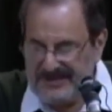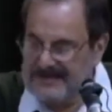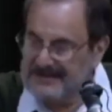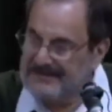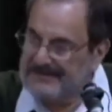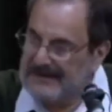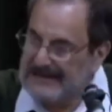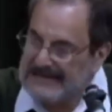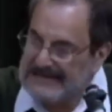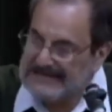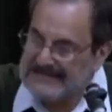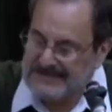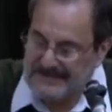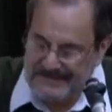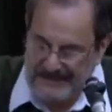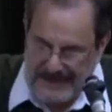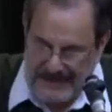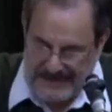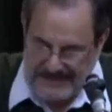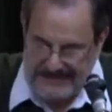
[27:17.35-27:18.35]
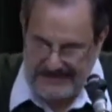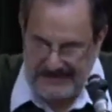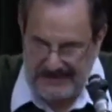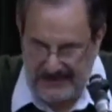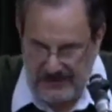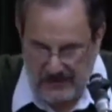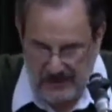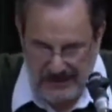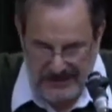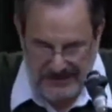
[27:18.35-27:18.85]
the device of
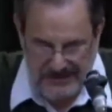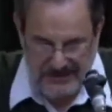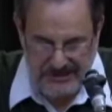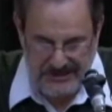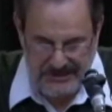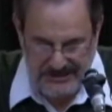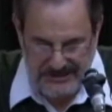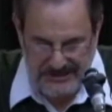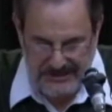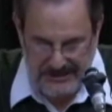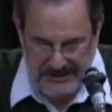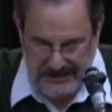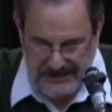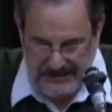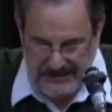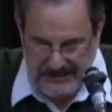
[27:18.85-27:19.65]
asking questions,